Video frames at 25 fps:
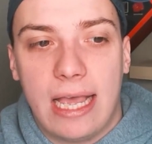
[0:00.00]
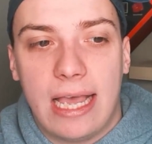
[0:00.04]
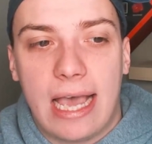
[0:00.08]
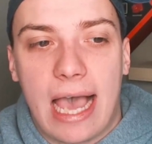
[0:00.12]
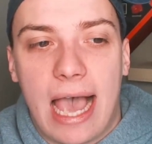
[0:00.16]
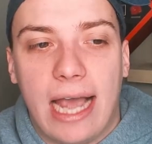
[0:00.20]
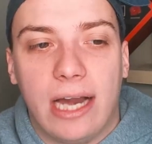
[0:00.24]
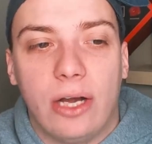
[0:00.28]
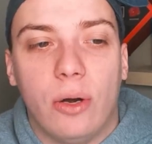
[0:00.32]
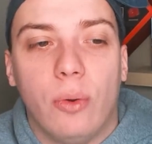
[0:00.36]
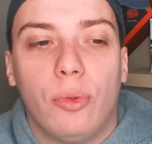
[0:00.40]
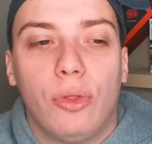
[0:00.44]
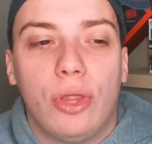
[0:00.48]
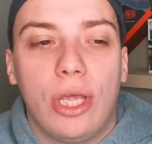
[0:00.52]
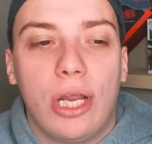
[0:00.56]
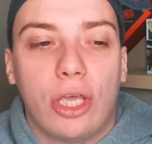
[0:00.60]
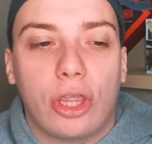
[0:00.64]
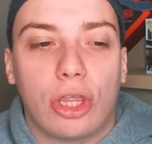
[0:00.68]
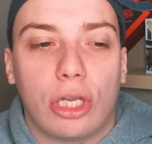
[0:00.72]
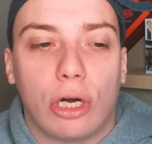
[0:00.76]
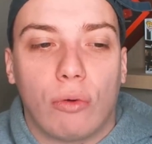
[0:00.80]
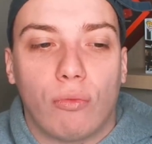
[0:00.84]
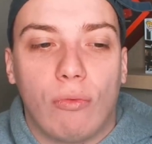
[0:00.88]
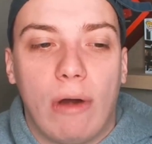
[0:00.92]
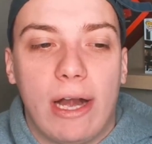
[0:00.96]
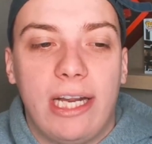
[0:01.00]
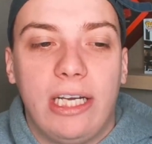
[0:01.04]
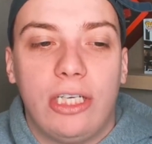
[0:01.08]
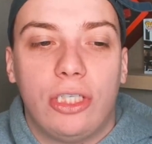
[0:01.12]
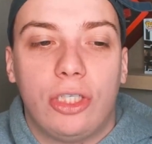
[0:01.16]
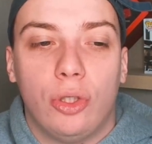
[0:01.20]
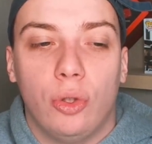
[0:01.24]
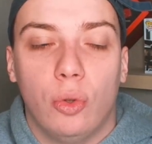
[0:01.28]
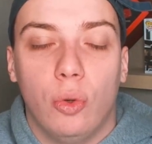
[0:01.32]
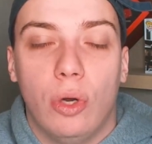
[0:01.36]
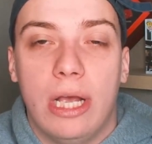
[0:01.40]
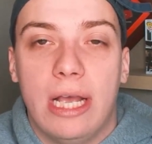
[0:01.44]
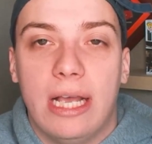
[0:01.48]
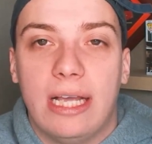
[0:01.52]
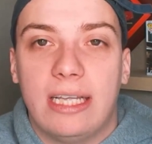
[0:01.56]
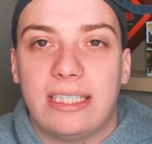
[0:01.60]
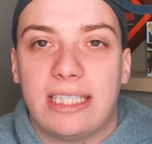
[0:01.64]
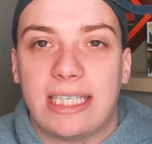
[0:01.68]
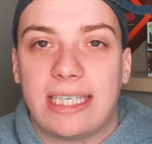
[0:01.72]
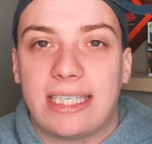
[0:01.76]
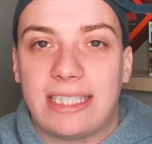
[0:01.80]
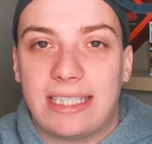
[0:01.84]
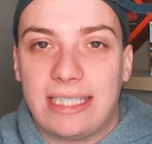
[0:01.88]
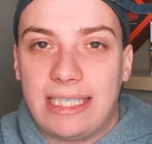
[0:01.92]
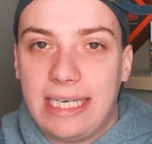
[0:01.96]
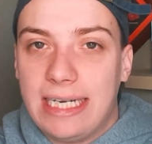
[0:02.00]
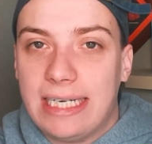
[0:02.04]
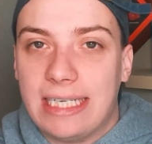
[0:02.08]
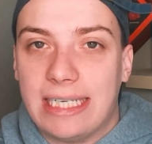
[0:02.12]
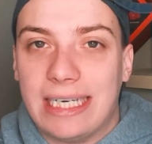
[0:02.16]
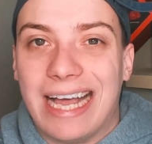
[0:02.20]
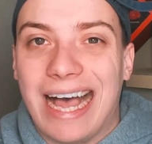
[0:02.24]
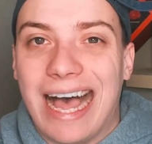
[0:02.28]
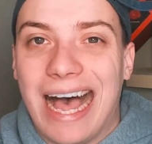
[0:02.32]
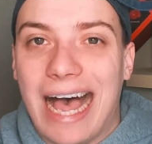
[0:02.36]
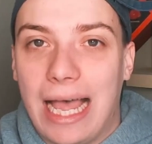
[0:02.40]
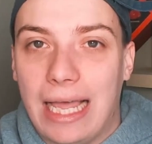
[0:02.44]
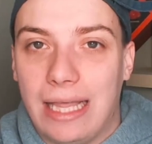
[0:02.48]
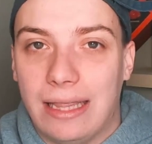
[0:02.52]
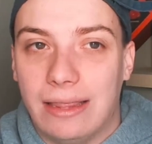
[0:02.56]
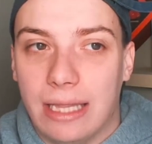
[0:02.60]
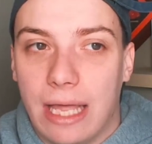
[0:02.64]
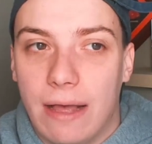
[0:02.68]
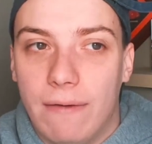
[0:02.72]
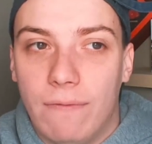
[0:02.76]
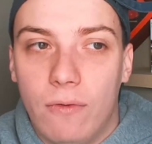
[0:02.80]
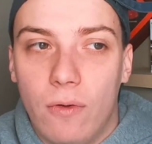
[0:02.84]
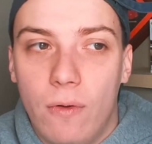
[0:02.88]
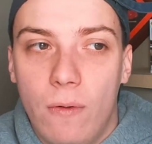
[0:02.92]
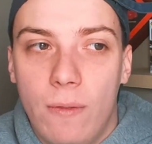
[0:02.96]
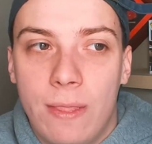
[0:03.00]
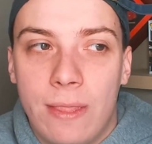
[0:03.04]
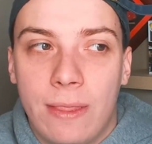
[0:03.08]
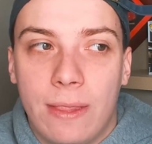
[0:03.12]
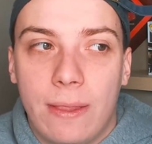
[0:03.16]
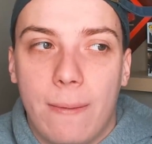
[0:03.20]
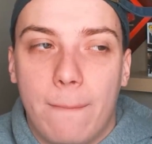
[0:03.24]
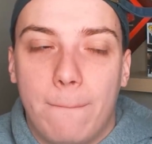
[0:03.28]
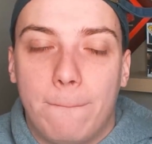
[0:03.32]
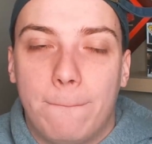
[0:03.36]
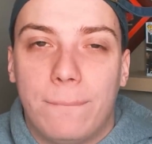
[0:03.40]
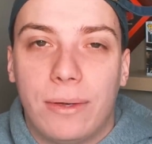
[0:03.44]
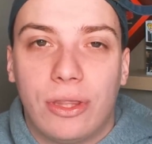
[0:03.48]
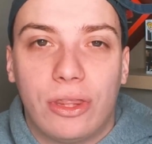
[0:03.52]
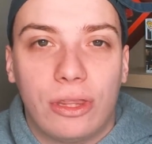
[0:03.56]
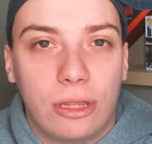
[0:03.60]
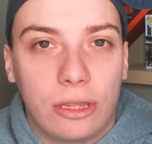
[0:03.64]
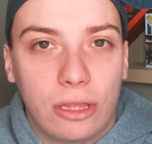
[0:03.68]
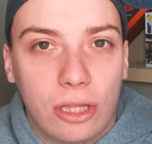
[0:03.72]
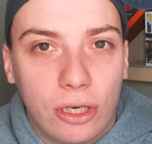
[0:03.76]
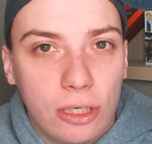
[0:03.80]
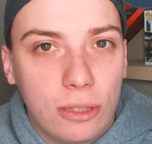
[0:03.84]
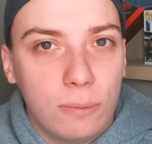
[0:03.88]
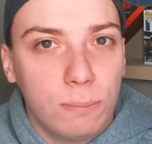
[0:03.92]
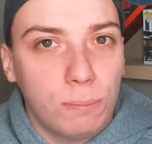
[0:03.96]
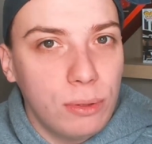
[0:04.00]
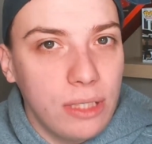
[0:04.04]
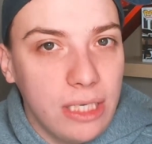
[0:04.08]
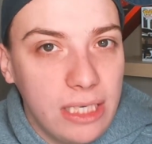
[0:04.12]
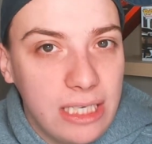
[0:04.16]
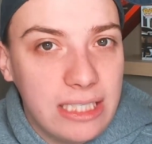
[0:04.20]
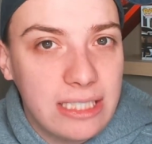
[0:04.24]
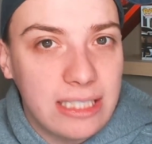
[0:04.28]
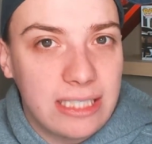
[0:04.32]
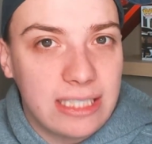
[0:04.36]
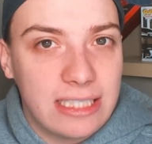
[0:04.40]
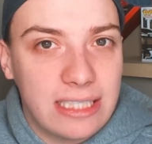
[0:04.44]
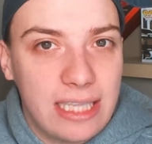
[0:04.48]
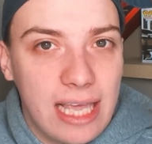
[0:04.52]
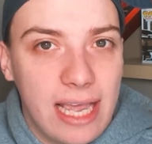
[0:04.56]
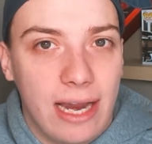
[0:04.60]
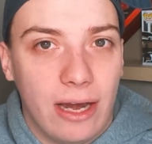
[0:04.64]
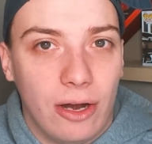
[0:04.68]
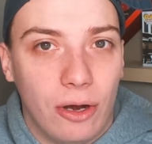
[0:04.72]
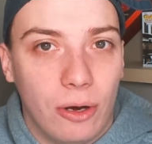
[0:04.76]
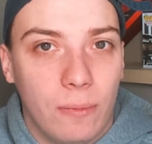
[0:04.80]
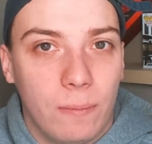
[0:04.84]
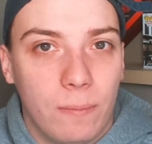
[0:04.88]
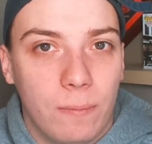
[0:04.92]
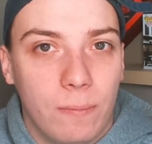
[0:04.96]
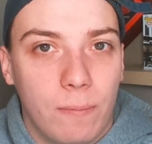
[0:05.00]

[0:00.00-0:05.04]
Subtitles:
I don't think they're ready to succeed at a high level, but there's pieces there.